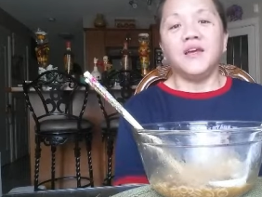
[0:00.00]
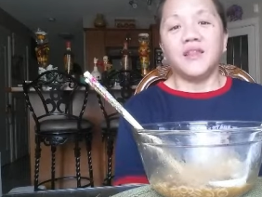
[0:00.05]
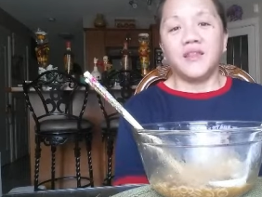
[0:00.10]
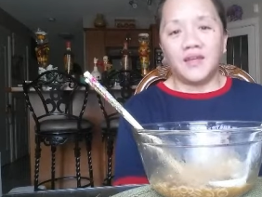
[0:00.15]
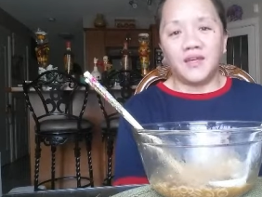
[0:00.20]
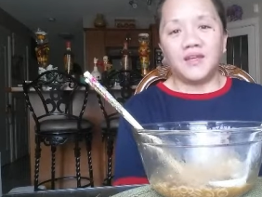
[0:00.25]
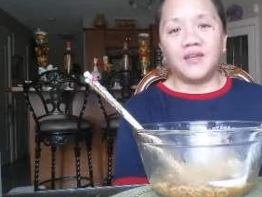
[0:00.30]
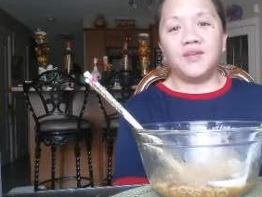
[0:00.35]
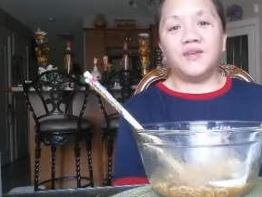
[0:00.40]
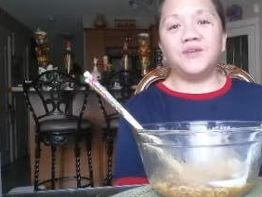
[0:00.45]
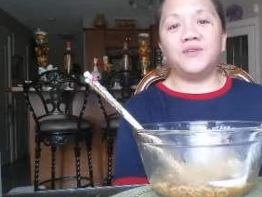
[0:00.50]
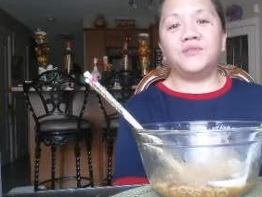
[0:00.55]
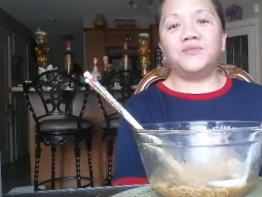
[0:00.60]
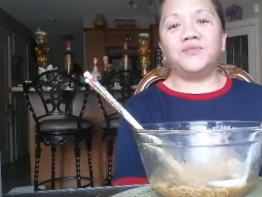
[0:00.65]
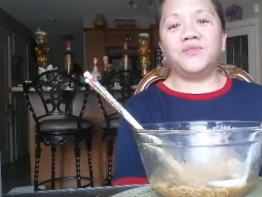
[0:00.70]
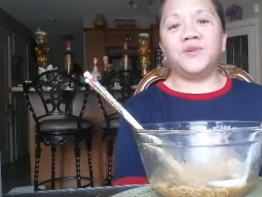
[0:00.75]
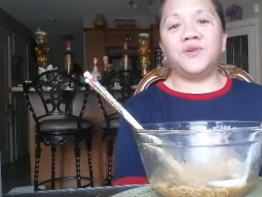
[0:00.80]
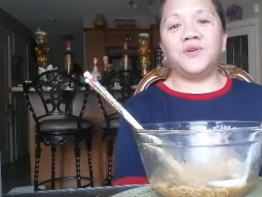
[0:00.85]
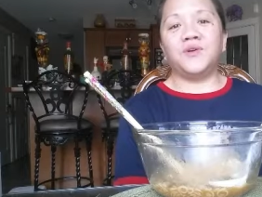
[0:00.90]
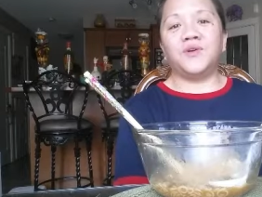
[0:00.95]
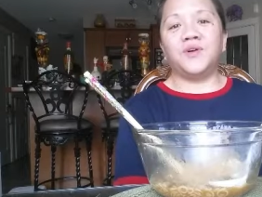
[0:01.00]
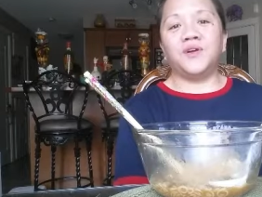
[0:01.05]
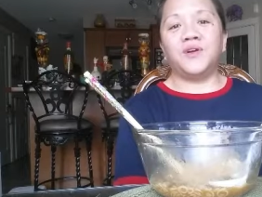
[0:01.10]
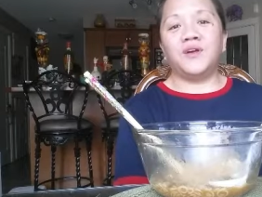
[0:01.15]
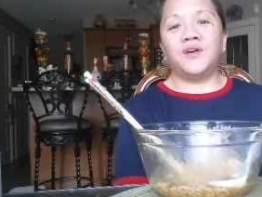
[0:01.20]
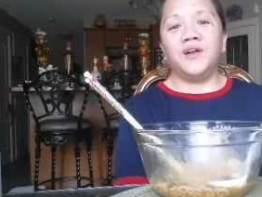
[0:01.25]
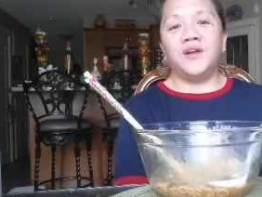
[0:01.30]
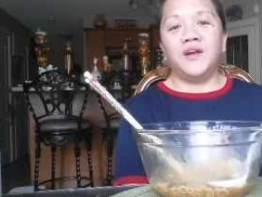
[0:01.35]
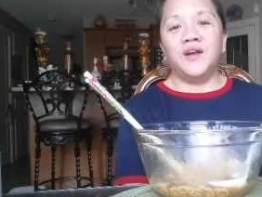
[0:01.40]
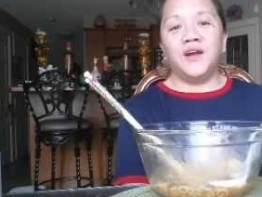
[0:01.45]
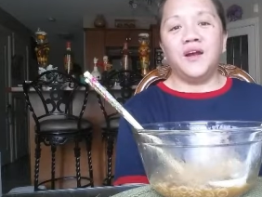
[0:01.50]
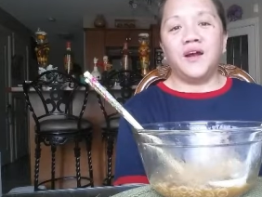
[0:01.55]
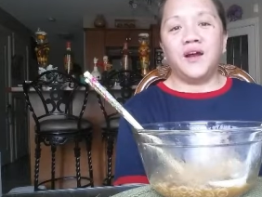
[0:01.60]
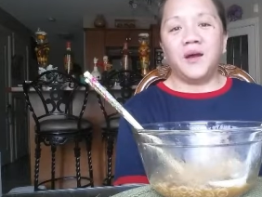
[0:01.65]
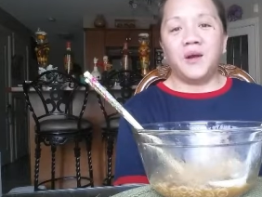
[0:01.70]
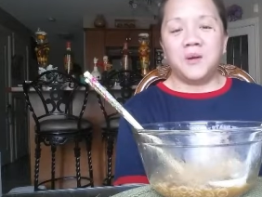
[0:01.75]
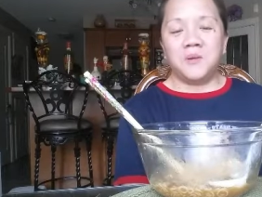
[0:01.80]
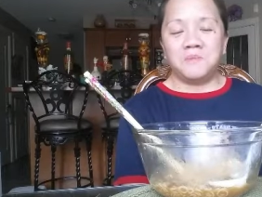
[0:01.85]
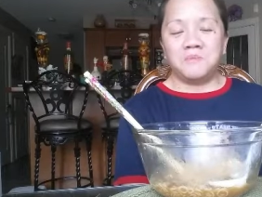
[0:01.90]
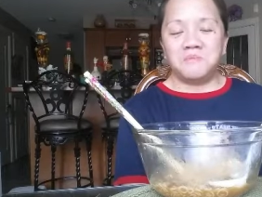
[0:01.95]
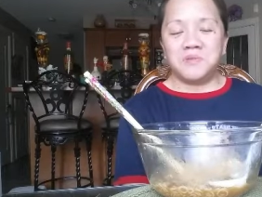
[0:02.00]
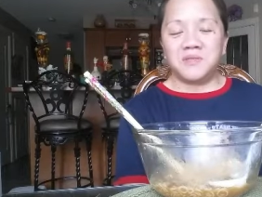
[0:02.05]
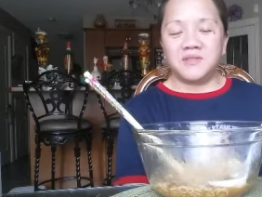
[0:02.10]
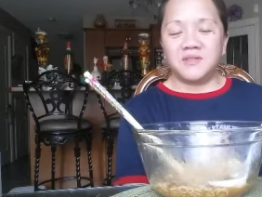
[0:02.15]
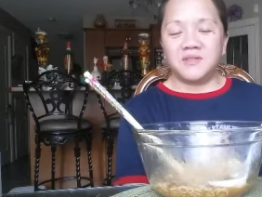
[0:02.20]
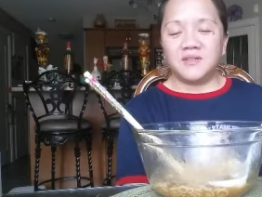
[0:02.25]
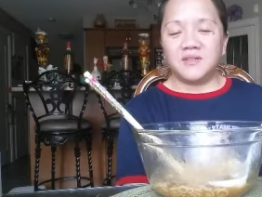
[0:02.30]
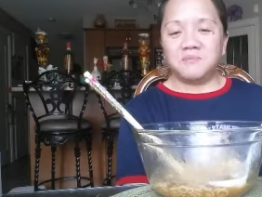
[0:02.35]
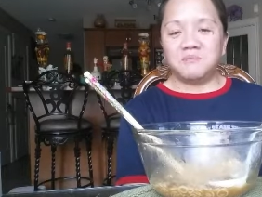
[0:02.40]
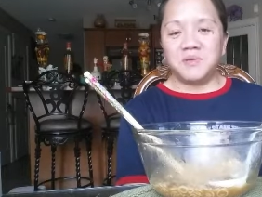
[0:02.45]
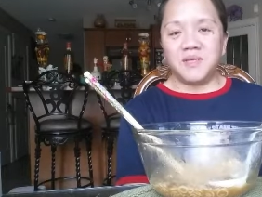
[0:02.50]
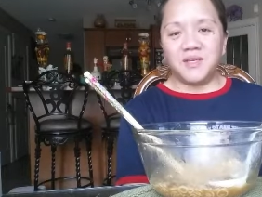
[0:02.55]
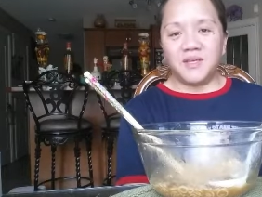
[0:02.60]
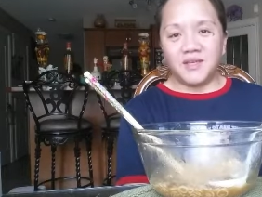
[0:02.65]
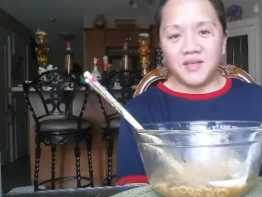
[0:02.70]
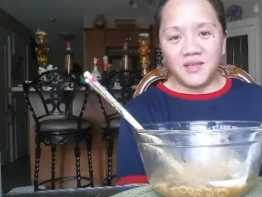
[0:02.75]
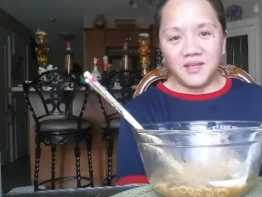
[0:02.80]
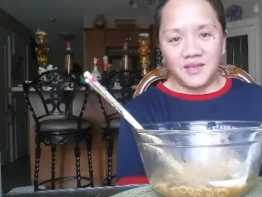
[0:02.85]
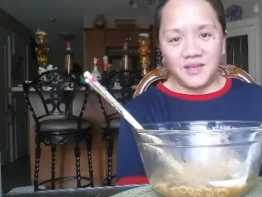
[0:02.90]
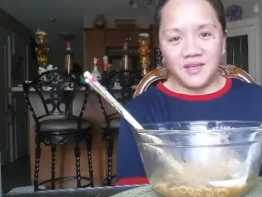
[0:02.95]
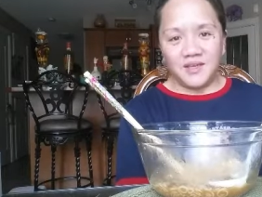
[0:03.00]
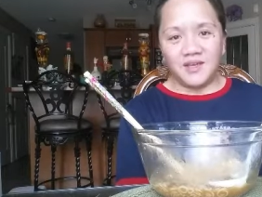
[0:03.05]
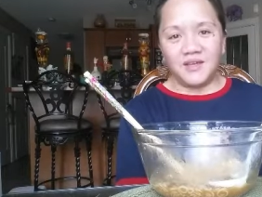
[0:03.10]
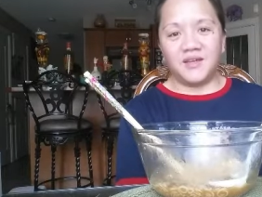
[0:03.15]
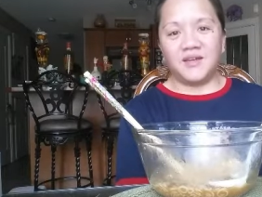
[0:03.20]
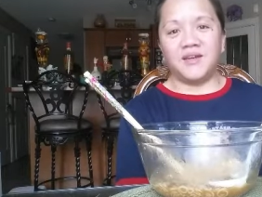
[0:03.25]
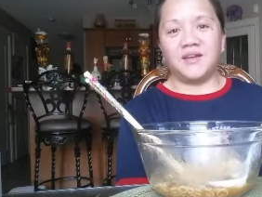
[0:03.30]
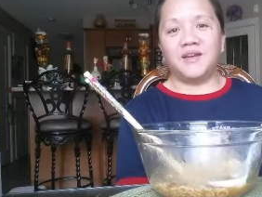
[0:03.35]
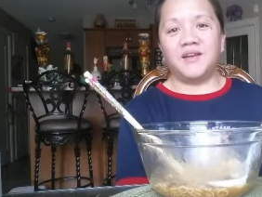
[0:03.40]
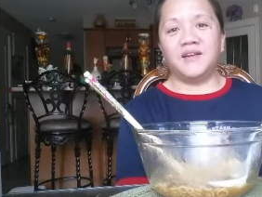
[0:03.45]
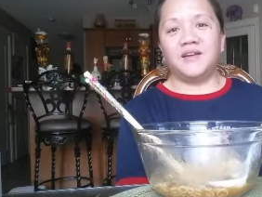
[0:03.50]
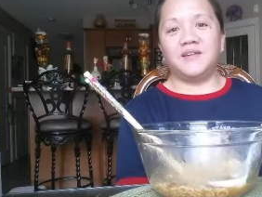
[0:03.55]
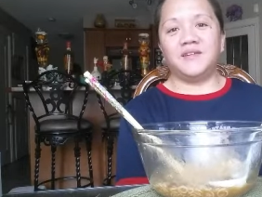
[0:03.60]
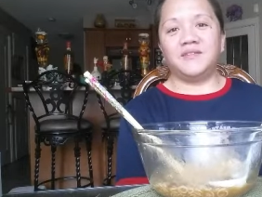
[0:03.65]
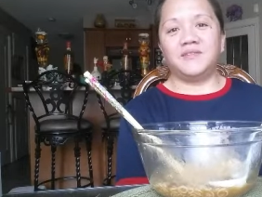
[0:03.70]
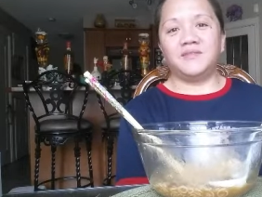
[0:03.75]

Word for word: Thank you for um, still being here